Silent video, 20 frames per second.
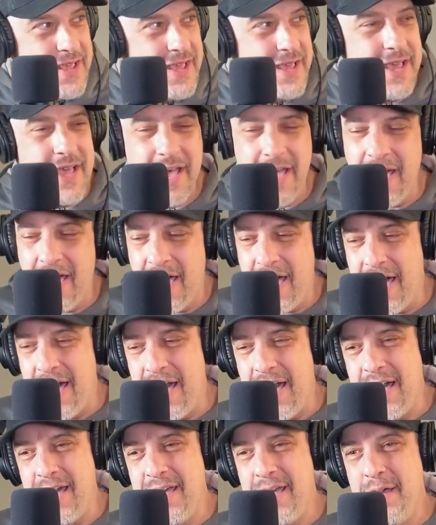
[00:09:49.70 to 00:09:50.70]
Mm.
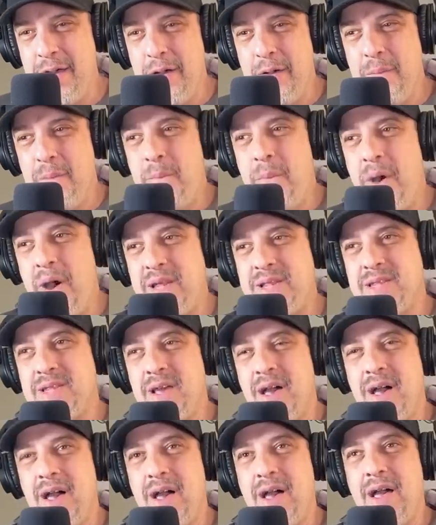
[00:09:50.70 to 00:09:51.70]
Uh, but
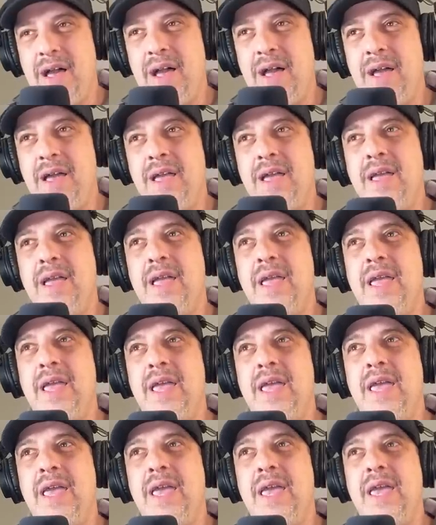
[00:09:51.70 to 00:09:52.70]
uh,
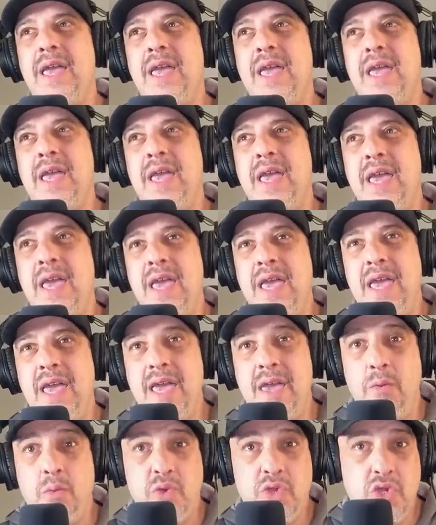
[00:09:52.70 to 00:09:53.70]
he,
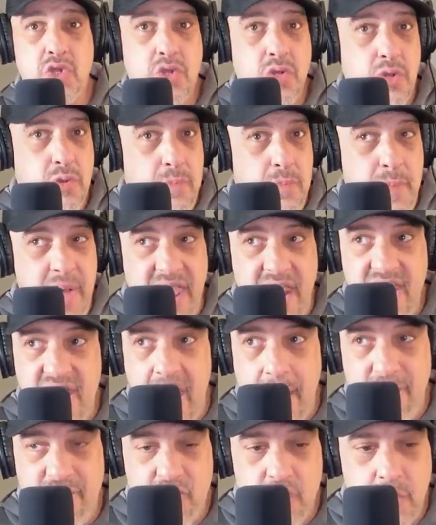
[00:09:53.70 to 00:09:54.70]
he was made a
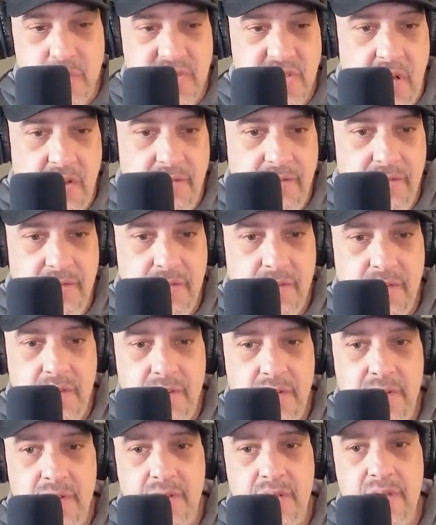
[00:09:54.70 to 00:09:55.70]
name for himself
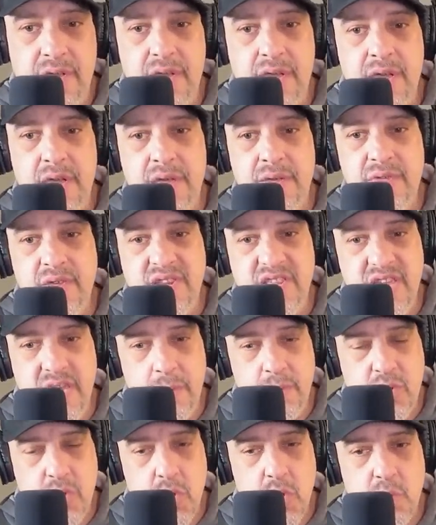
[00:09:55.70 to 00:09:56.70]
in the
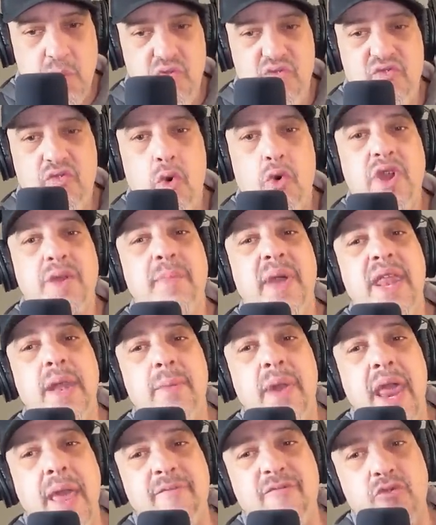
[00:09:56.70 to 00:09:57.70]
Teamsters before he made a
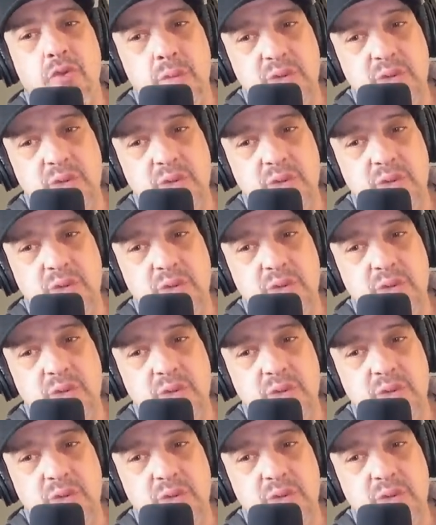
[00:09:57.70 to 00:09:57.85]
name for